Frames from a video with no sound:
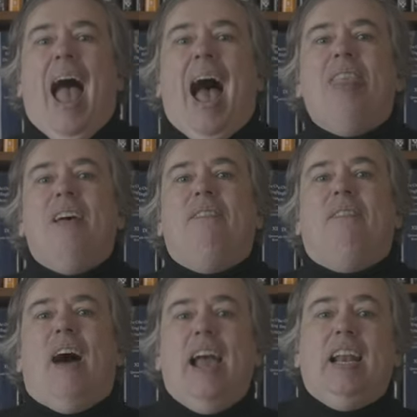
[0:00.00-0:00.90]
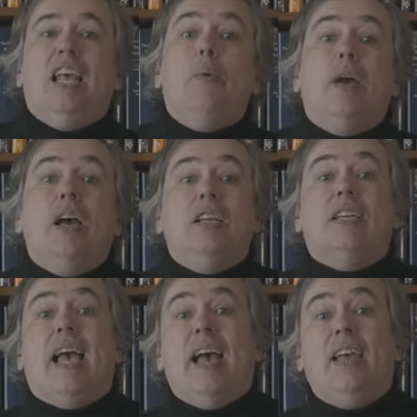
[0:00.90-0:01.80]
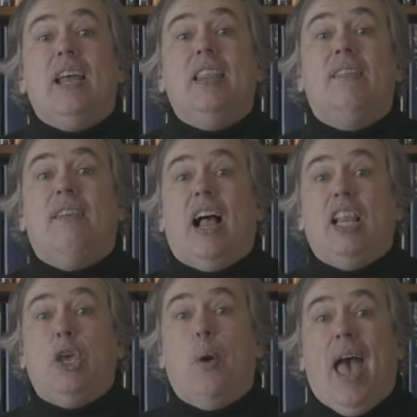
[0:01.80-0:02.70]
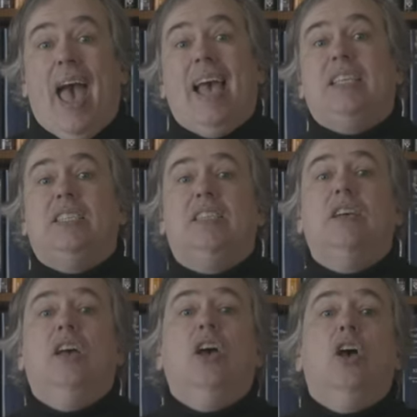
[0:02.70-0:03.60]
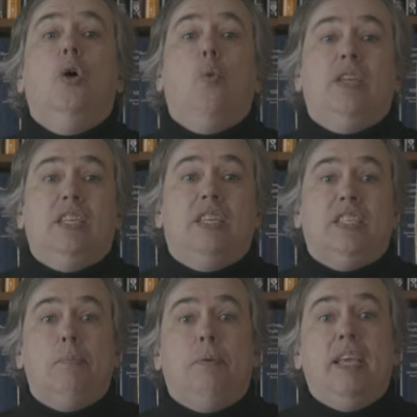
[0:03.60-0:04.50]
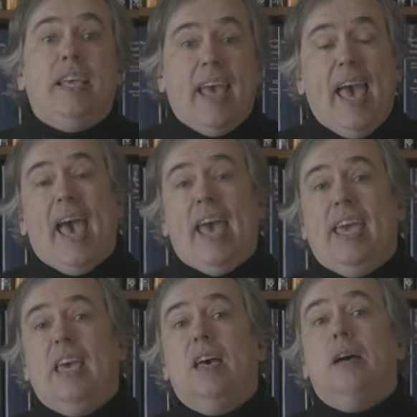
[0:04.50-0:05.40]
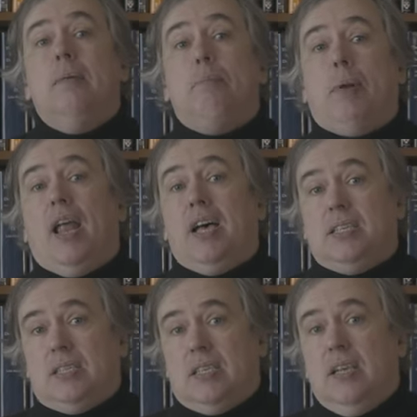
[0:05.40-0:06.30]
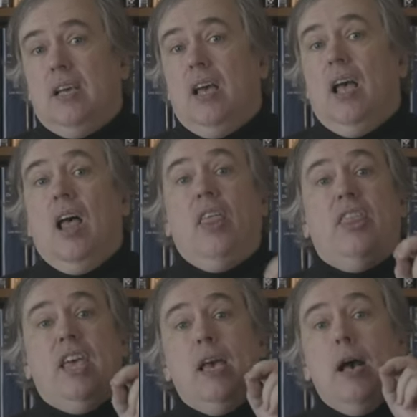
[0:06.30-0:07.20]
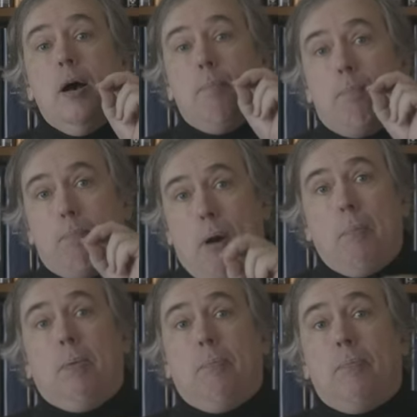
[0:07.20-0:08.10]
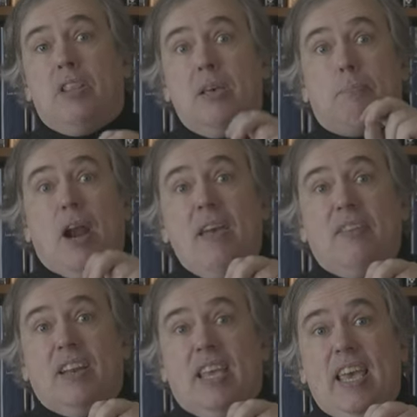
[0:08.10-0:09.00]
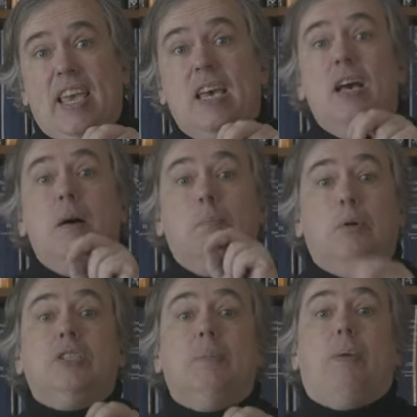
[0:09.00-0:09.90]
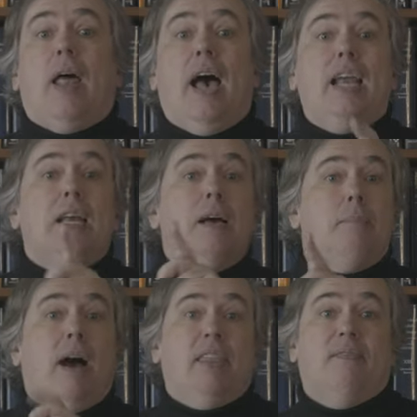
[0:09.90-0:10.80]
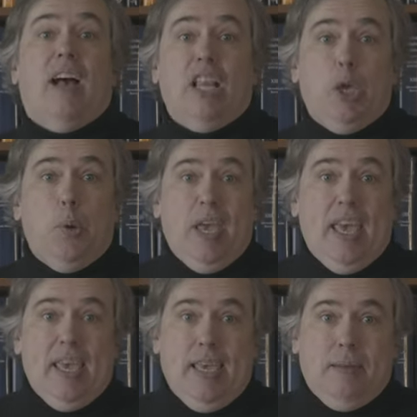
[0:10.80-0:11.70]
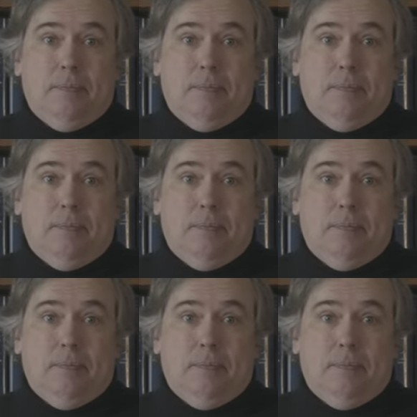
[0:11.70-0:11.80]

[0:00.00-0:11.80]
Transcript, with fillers: And then finally, we're going to calculate the value S, which is simply K plus the, pub the private key multiplied by the value E.